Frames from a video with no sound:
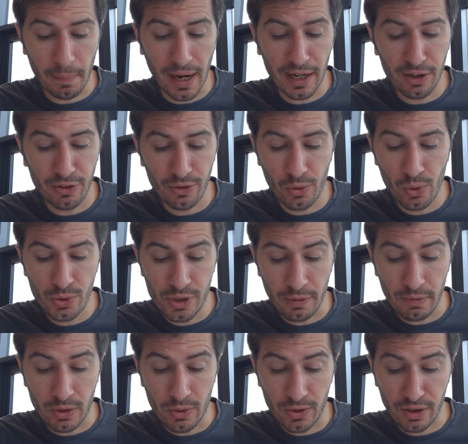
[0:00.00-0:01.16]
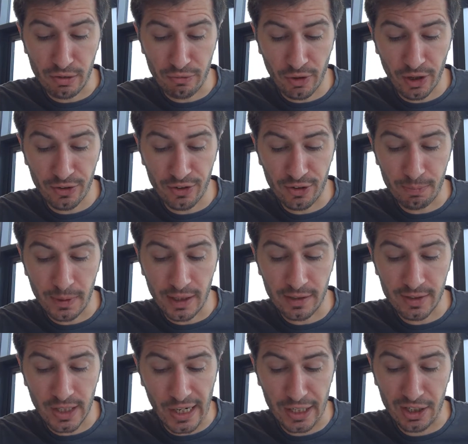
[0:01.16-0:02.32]
bans audio recording devices being
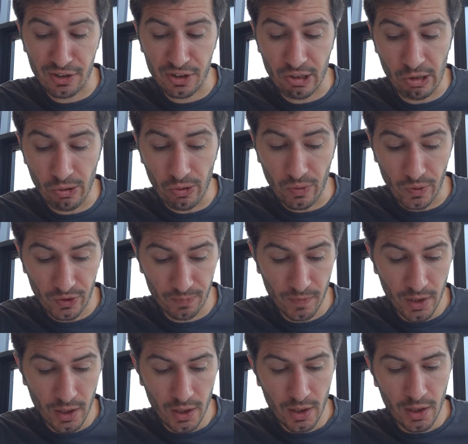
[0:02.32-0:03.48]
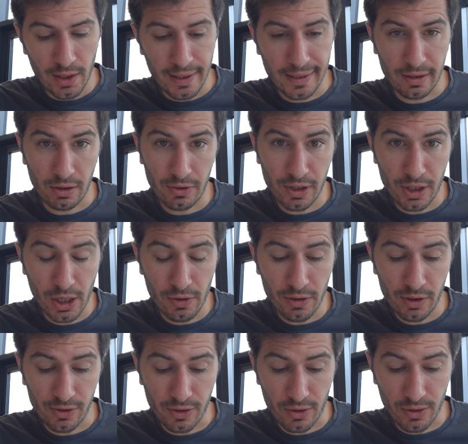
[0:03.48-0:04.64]
taken into courts, including
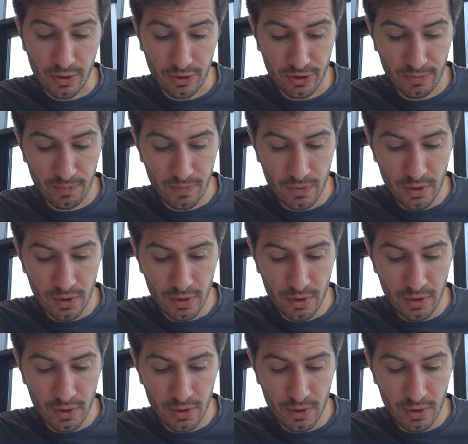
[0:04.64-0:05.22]
coroners' courts.